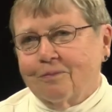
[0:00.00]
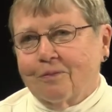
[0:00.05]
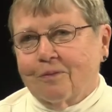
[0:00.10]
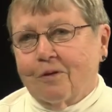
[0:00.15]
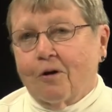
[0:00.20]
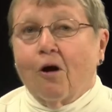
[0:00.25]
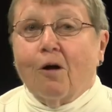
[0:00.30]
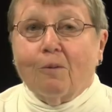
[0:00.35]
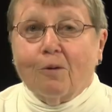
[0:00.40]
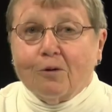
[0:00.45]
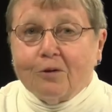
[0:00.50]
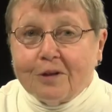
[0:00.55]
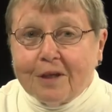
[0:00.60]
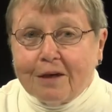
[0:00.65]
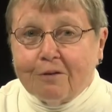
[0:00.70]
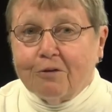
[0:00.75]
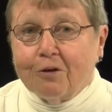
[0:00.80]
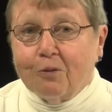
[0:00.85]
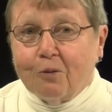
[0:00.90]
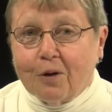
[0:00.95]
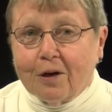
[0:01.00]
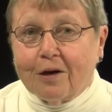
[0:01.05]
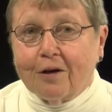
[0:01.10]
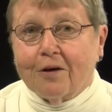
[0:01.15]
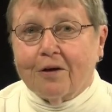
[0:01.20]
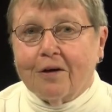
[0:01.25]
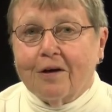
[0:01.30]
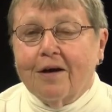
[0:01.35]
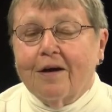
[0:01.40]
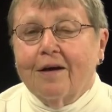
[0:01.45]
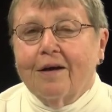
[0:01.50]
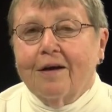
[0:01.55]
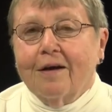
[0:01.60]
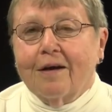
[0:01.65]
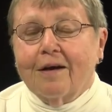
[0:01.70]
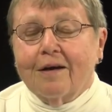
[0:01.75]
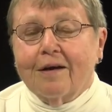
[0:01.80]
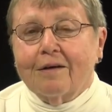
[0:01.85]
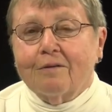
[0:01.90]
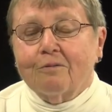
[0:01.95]
almost everywhere,
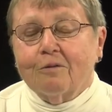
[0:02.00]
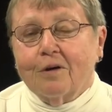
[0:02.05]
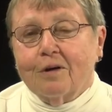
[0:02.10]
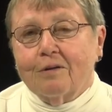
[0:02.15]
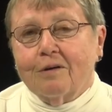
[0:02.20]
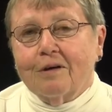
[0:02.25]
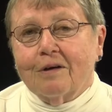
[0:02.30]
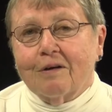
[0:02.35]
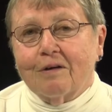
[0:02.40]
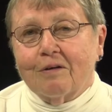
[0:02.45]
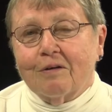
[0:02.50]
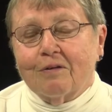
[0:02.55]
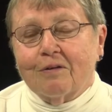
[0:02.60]
and when